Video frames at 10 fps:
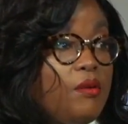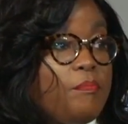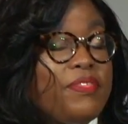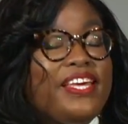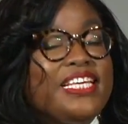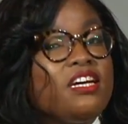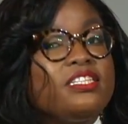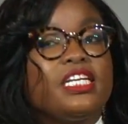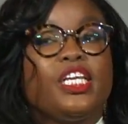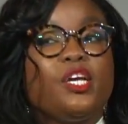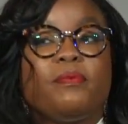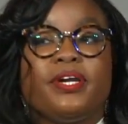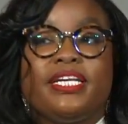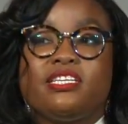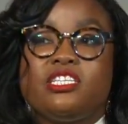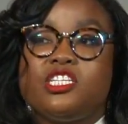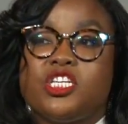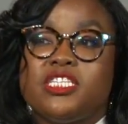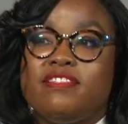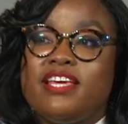But these are deliberate
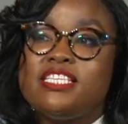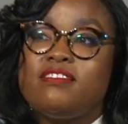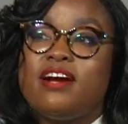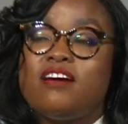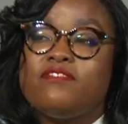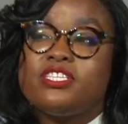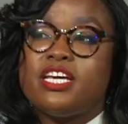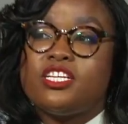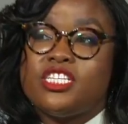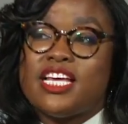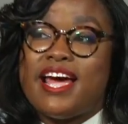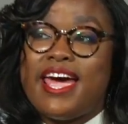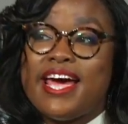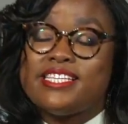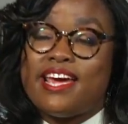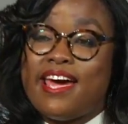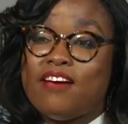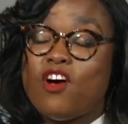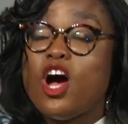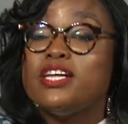decisions, and these are conversations that I had to
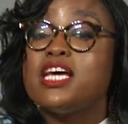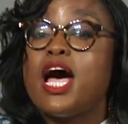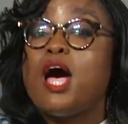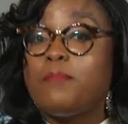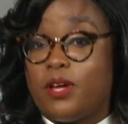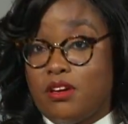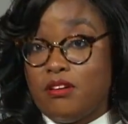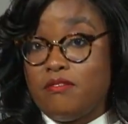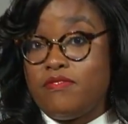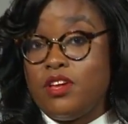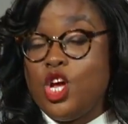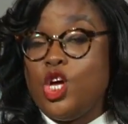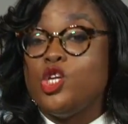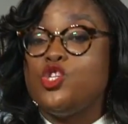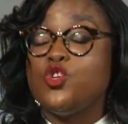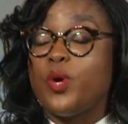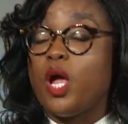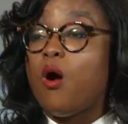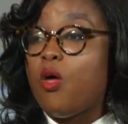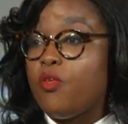have on top of doing
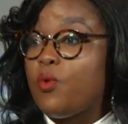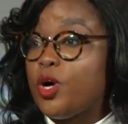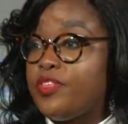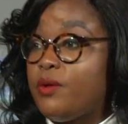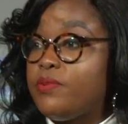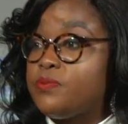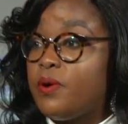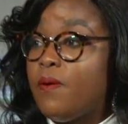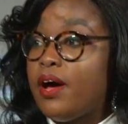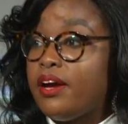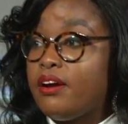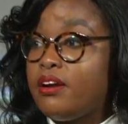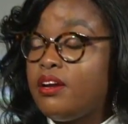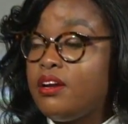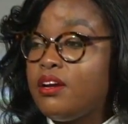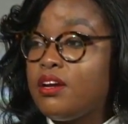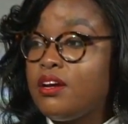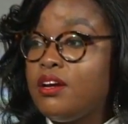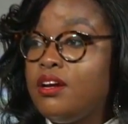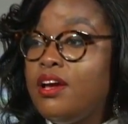all the work that was required.
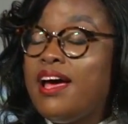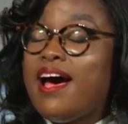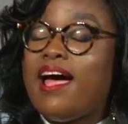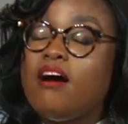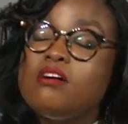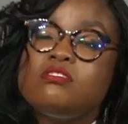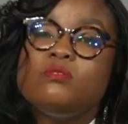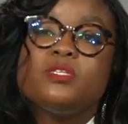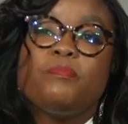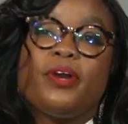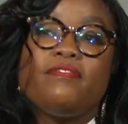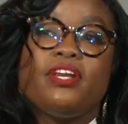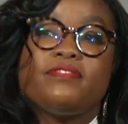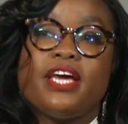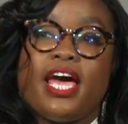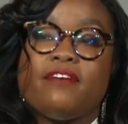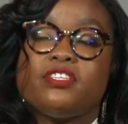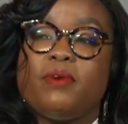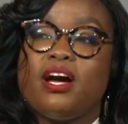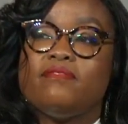I also was brave enough to have
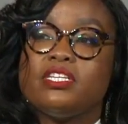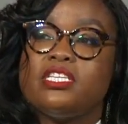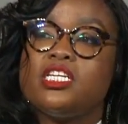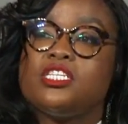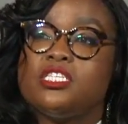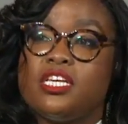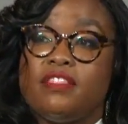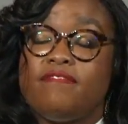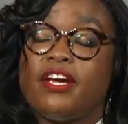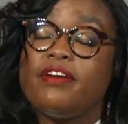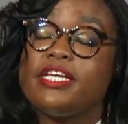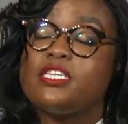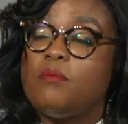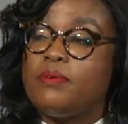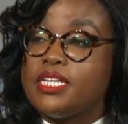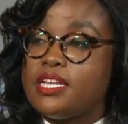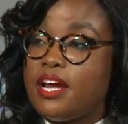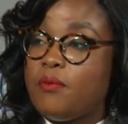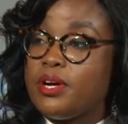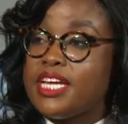some conversations in the various companies that I
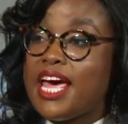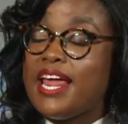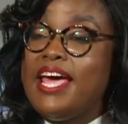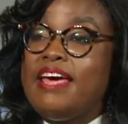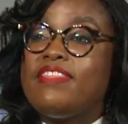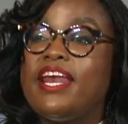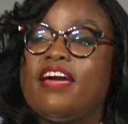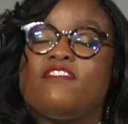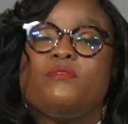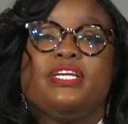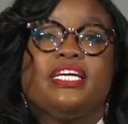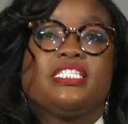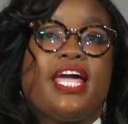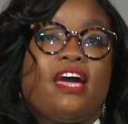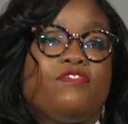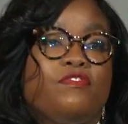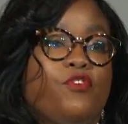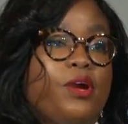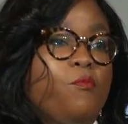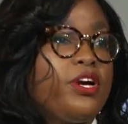worked at that everyone doesn't have the
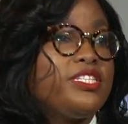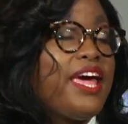framework to